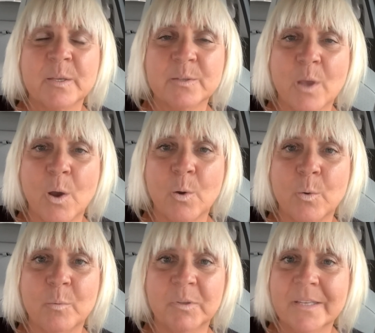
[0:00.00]

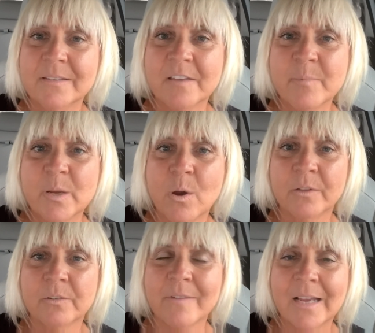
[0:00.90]
So please give me a
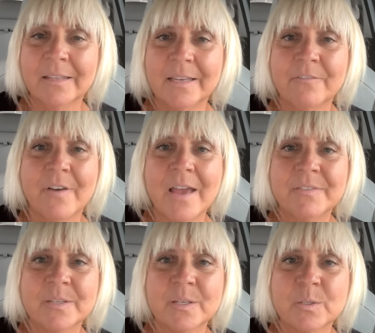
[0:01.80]
call directly at
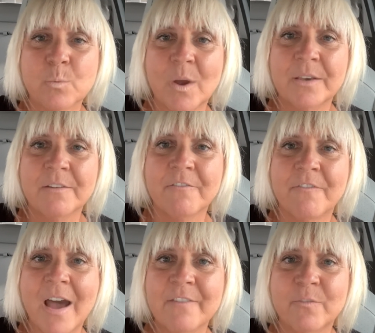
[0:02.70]

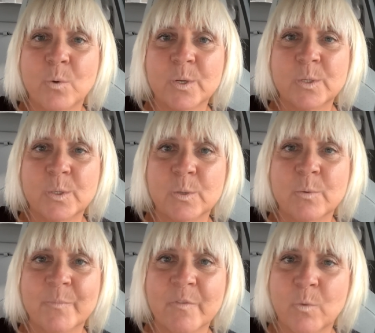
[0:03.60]

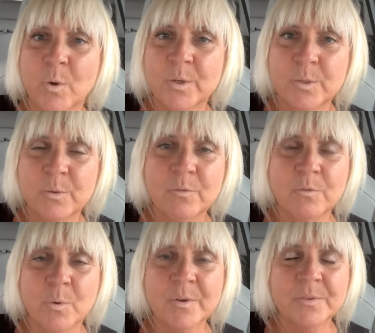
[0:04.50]

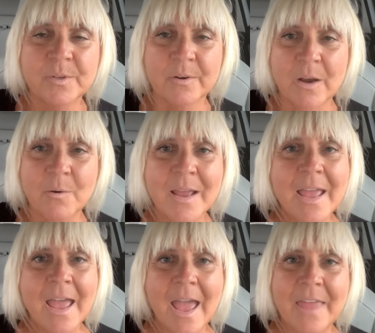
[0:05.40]
561-542-4240
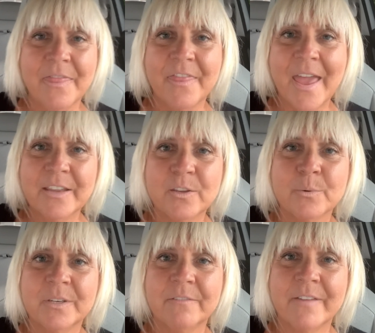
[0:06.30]
and thank
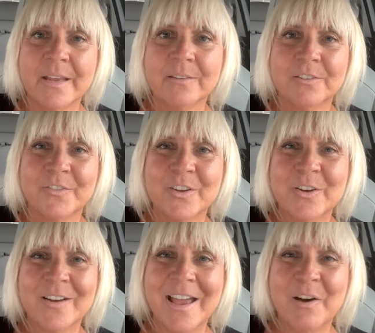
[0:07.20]
you in advance for
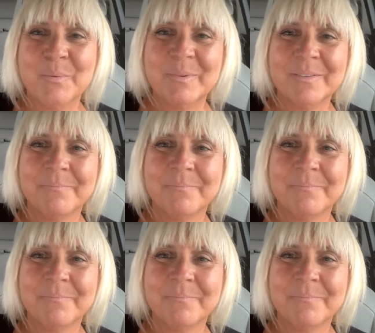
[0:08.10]
your help.